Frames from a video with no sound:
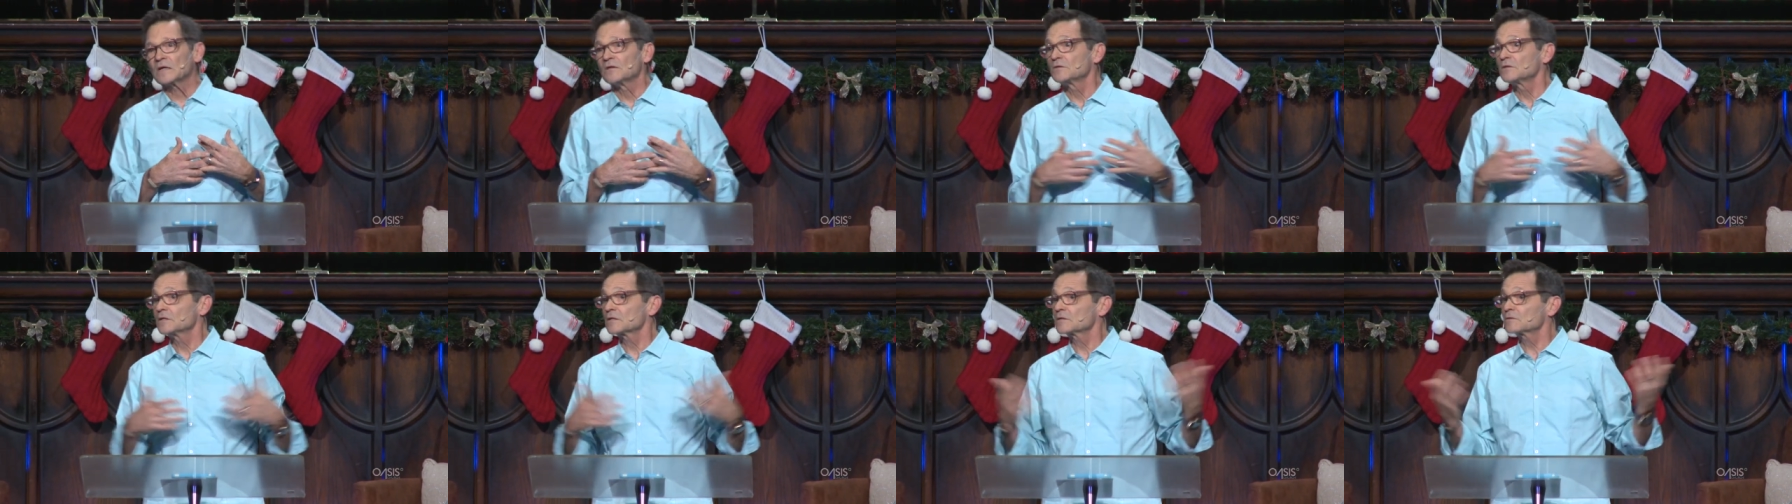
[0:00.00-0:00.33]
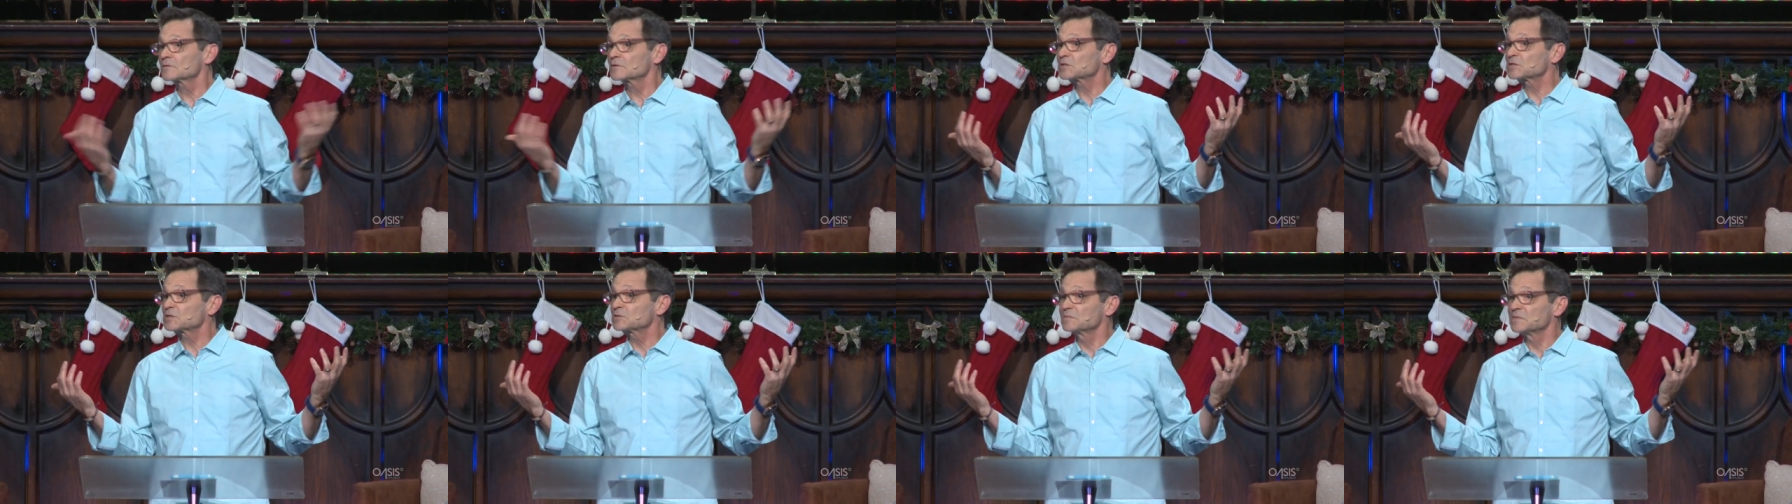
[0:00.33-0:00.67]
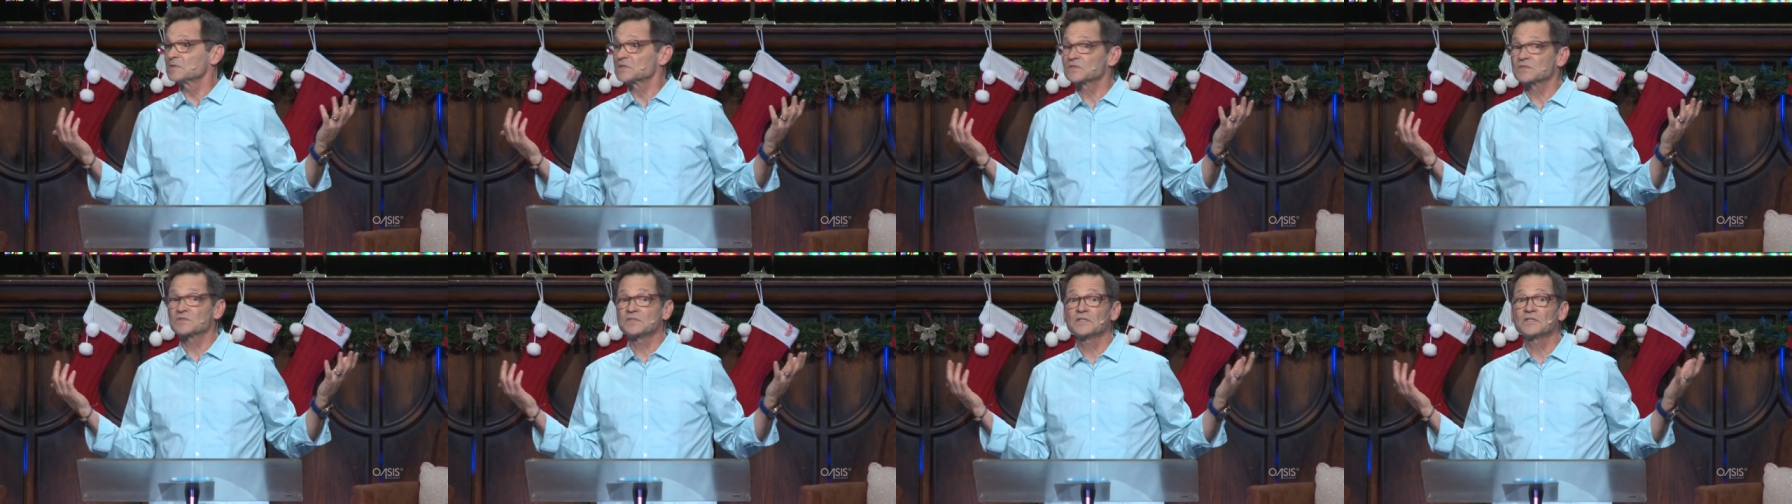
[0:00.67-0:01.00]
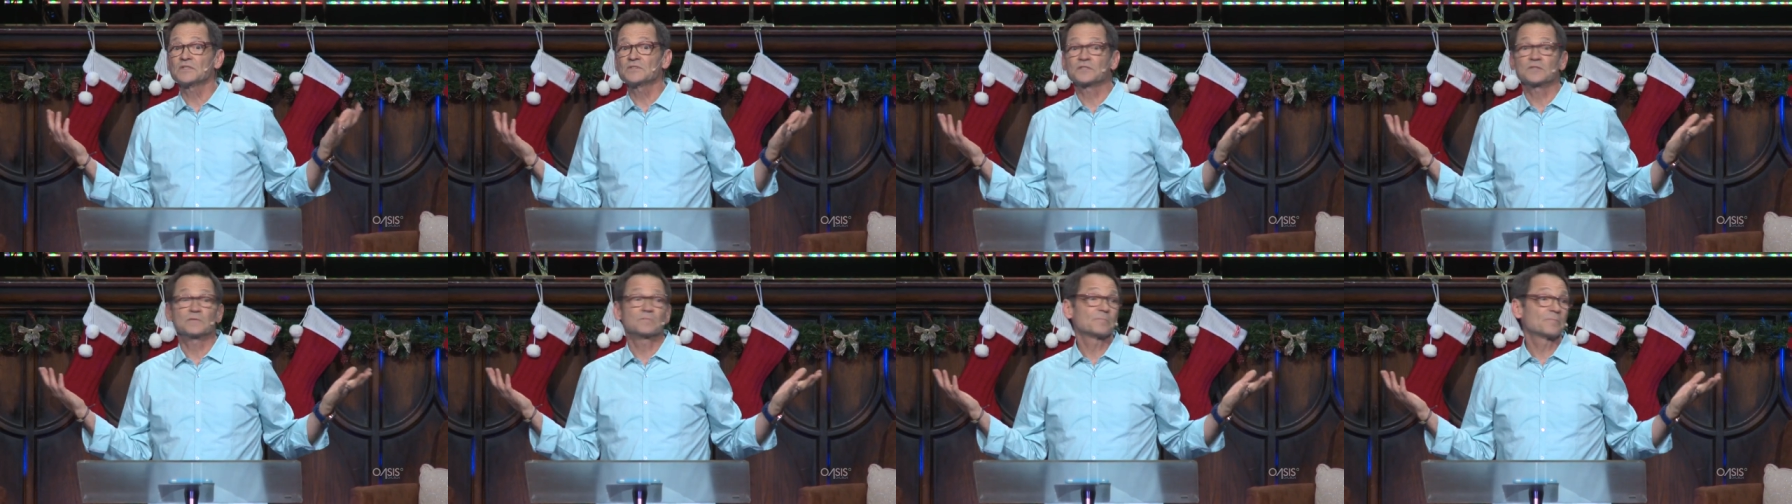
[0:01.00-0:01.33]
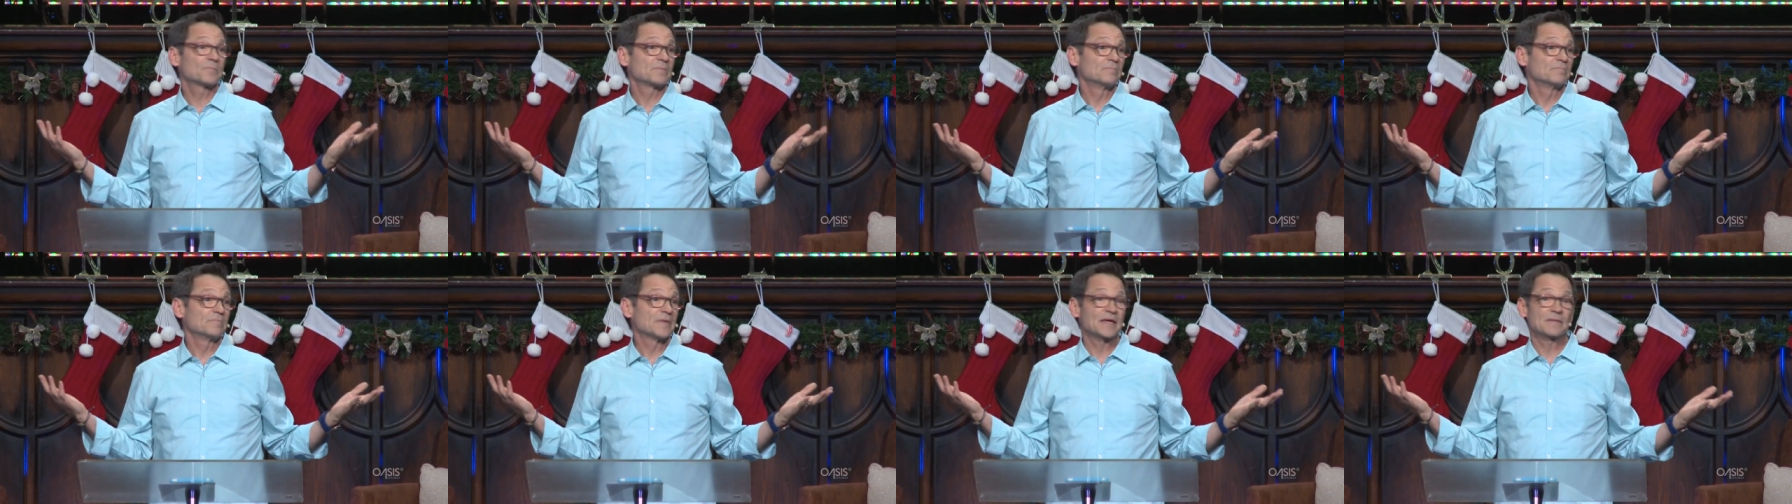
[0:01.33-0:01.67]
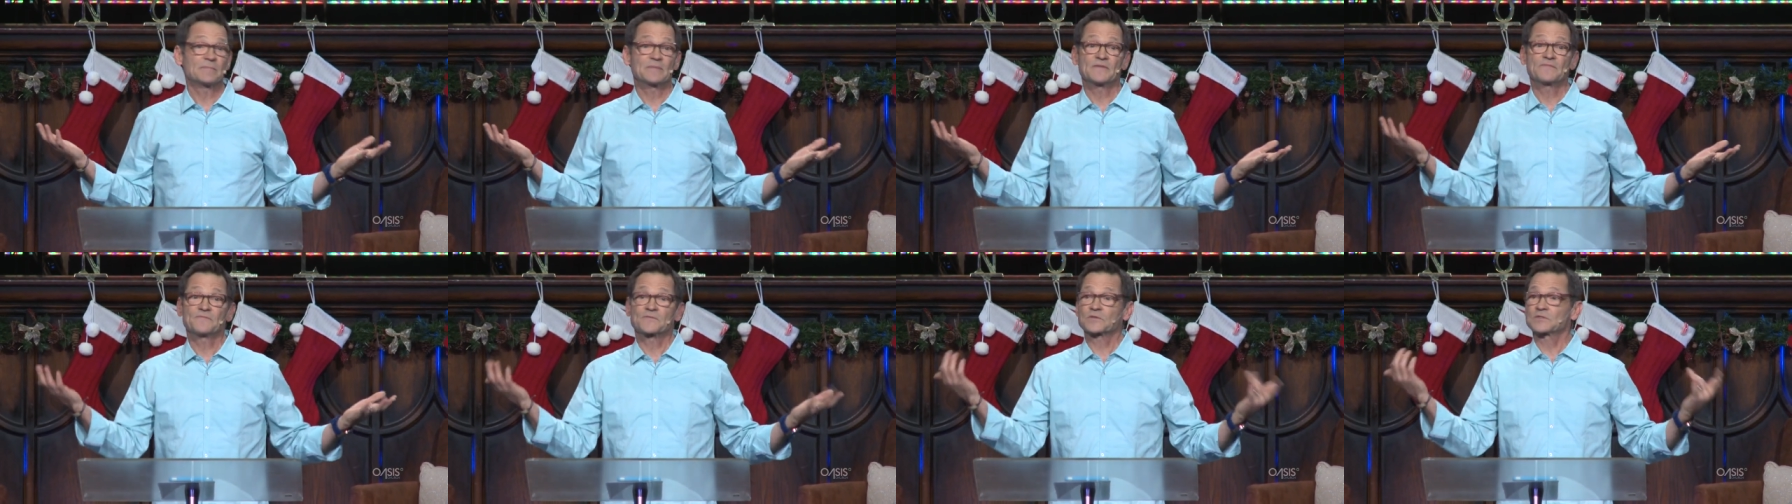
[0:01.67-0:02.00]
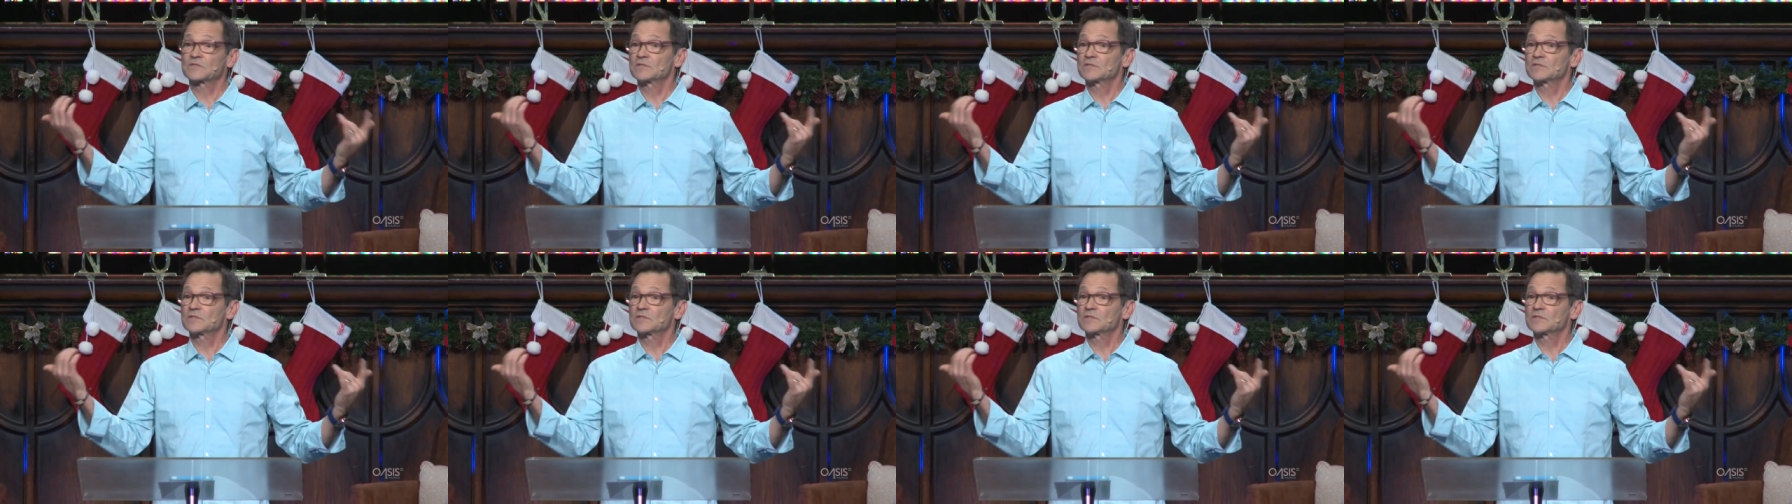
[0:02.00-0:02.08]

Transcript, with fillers: the Christmas season, maybe for